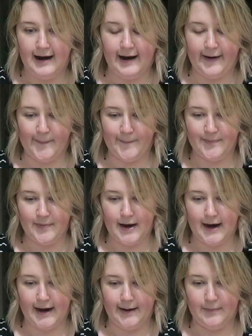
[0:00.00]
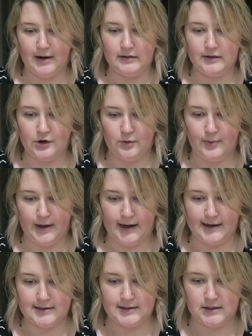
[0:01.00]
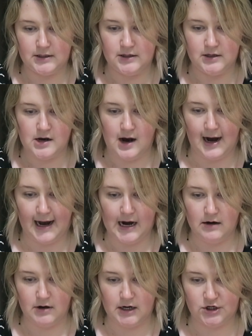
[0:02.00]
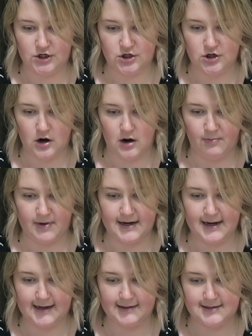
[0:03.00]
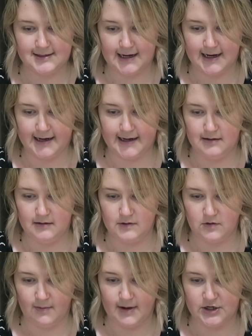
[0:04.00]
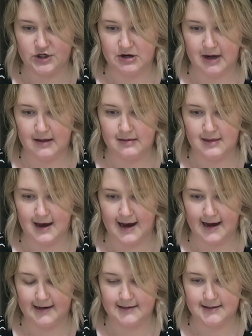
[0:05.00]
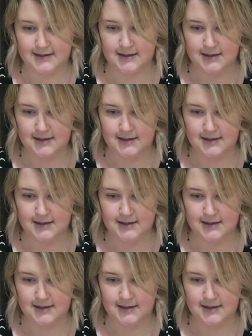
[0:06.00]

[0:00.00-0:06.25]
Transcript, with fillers: Um, I'm a little bit Irish on my dad's side, so I'm entering that.